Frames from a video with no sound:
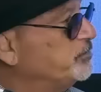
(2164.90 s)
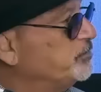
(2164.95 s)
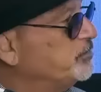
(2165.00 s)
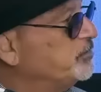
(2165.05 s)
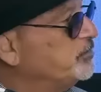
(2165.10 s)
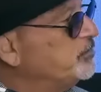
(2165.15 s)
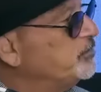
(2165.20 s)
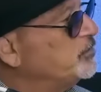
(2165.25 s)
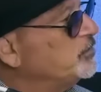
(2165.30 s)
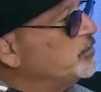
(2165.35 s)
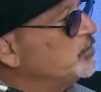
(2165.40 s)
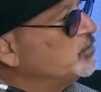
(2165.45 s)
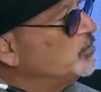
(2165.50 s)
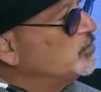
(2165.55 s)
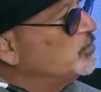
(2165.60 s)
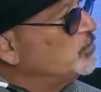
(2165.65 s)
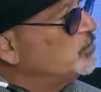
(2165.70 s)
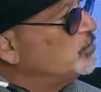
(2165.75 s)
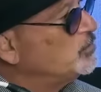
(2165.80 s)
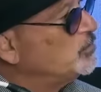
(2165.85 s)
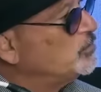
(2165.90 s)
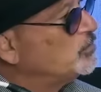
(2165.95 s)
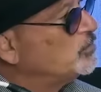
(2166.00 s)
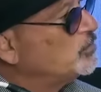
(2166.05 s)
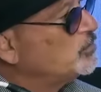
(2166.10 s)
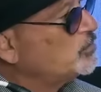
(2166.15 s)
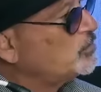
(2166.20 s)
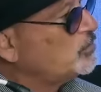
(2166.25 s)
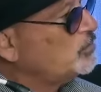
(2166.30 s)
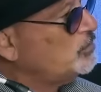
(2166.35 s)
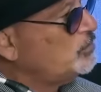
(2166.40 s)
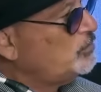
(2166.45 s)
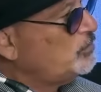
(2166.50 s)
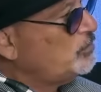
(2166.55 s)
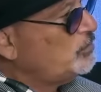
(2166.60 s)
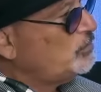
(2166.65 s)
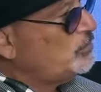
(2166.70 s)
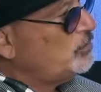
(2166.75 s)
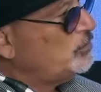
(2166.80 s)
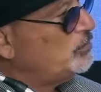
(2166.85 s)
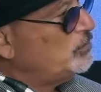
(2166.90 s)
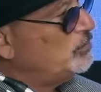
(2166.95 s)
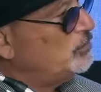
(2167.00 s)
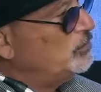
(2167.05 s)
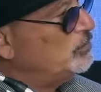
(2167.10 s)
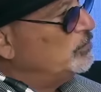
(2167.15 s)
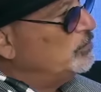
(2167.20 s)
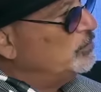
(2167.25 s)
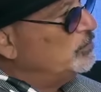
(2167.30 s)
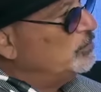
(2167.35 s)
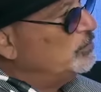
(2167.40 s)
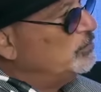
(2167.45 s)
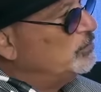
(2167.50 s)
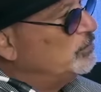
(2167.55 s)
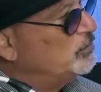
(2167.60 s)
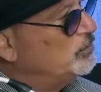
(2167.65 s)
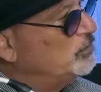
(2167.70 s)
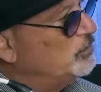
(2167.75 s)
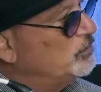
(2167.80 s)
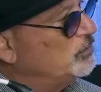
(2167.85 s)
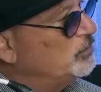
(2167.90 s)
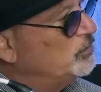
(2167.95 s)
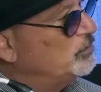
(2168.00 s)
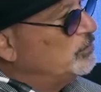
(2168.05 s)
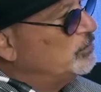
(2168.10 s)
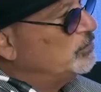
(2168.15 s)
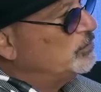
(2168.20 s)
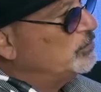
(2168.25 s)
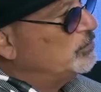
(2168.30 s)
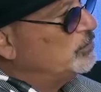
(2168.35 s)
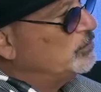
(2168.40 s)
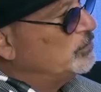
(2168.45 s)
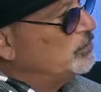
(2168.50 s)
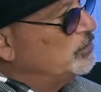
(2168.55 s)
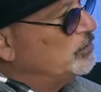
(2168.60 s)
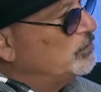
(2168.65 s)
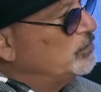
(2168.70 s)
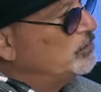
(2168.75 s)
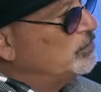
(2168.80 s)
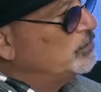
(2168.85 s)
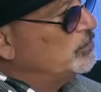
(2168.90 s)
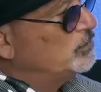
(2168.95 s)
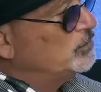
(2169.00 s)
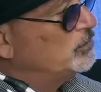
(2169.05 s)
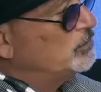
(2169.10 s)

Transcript: (silent)